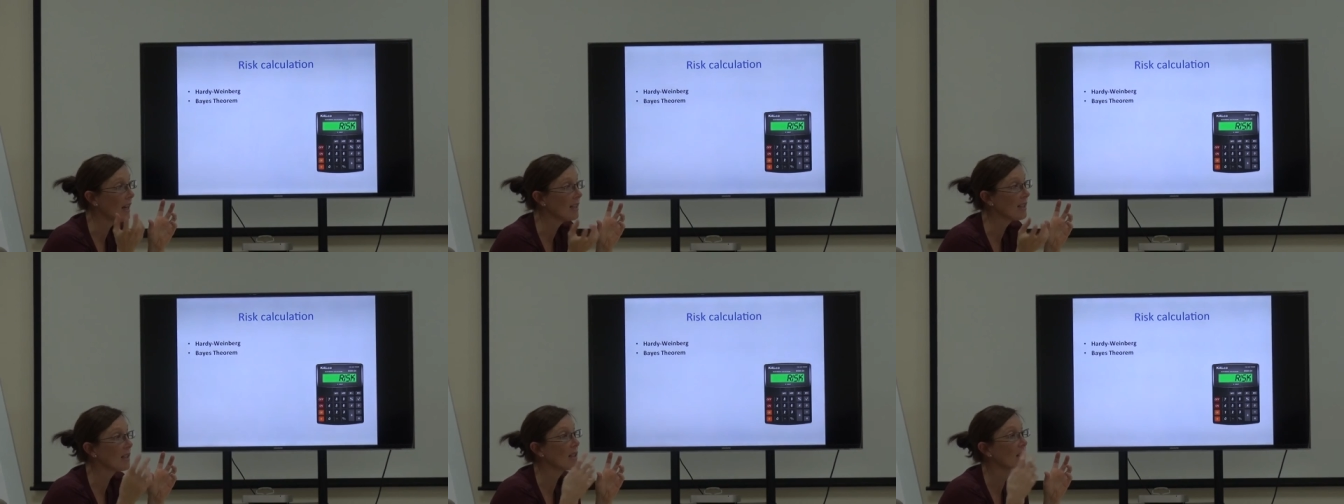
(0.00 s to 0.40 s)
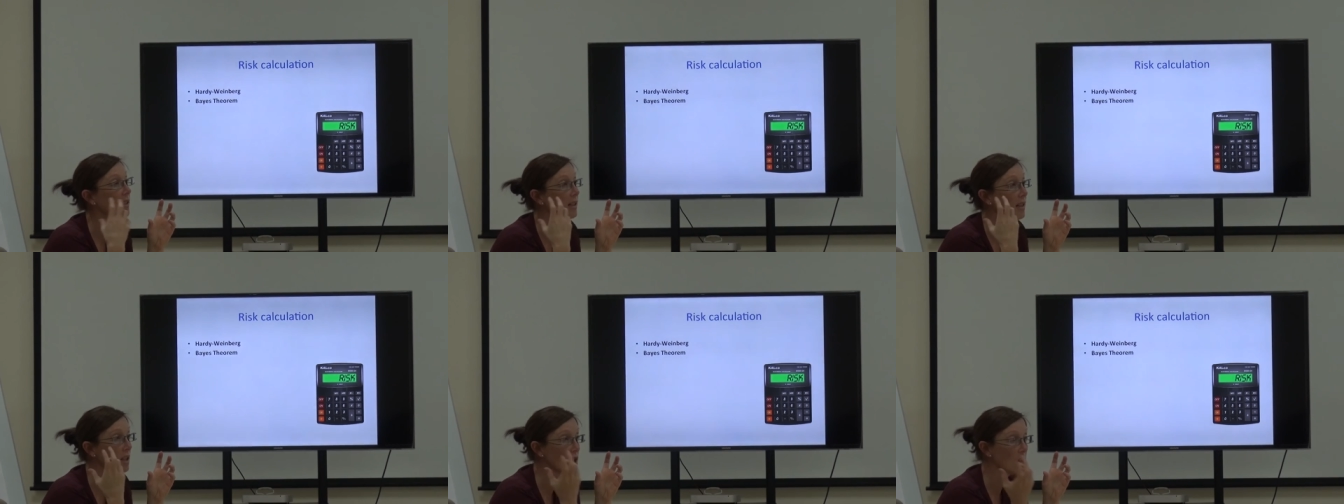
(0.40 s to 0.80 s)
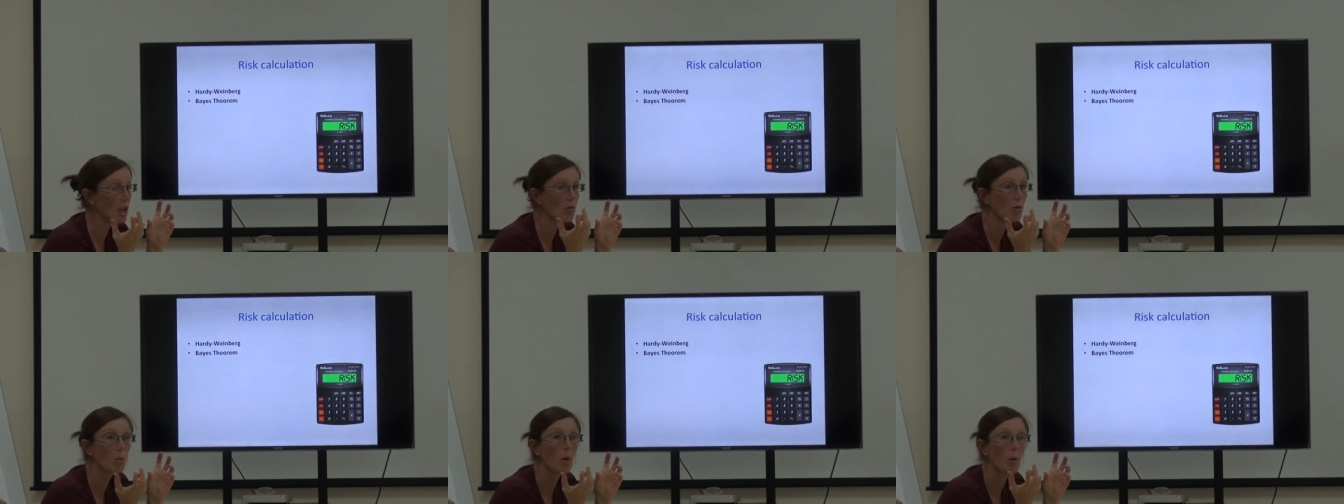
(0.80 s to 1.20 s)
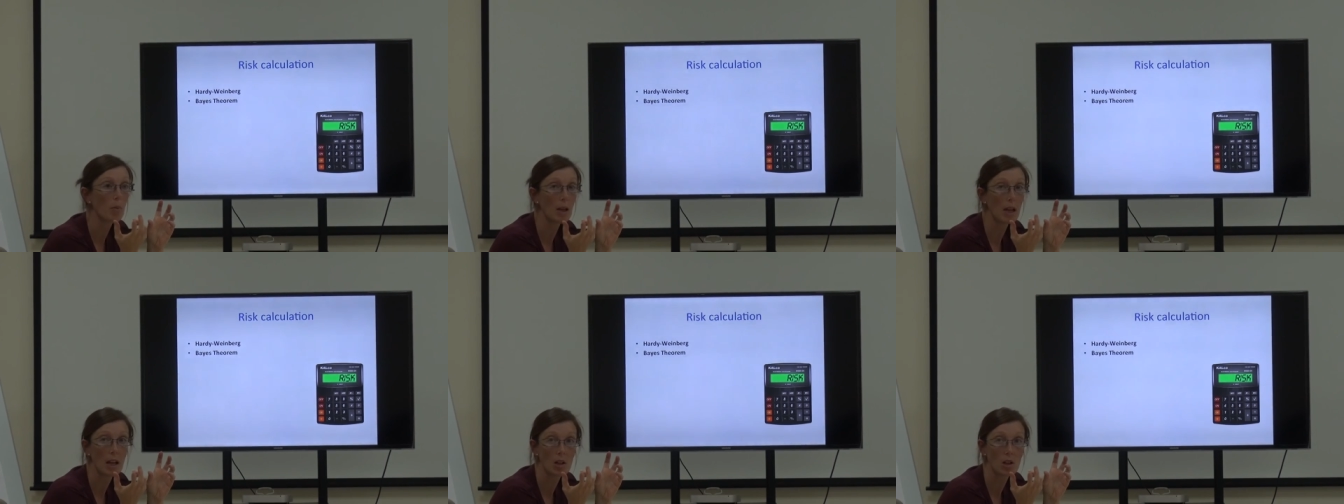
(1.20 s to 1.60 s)
incidence in the general
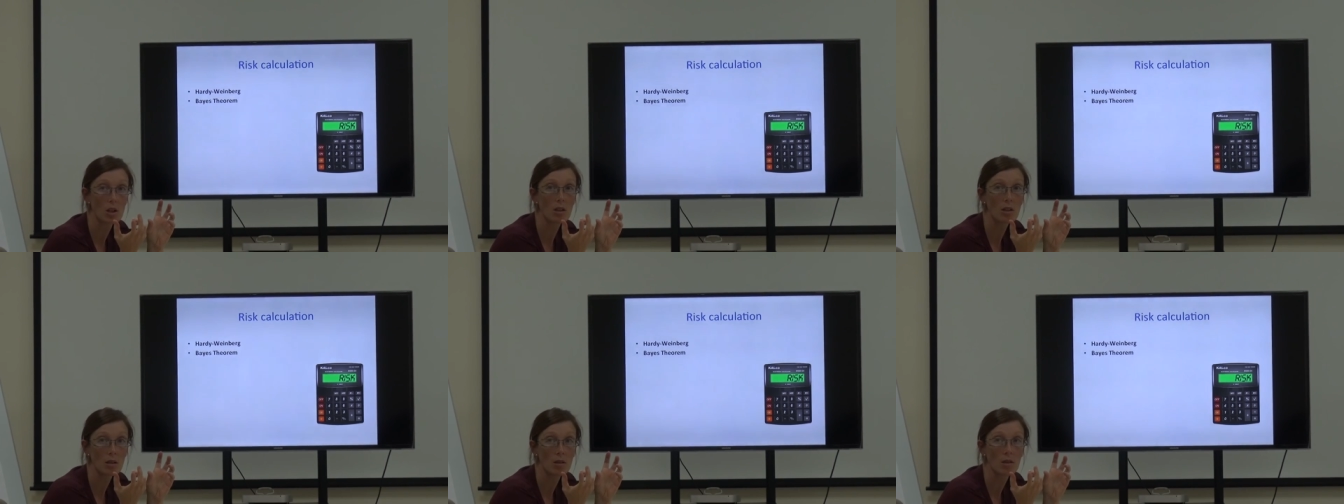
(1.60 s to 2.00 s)
population,